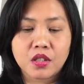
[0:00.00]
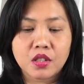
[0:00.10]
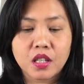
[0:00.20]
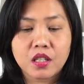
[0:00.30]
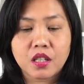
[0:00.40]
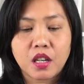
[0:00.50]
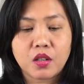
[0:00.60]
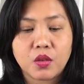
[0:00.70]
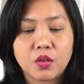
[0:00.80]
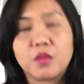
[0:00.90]
since I
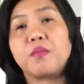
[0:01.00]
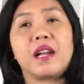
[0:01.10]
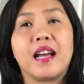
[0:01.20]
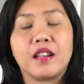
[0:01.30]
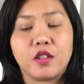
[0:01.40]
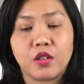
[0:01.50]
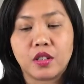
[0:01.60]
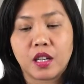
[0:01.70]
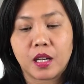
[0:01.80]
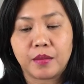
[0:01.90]
don't plan
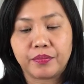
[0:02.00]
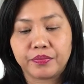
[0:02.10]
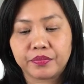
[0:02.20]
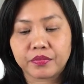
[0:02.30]
on um,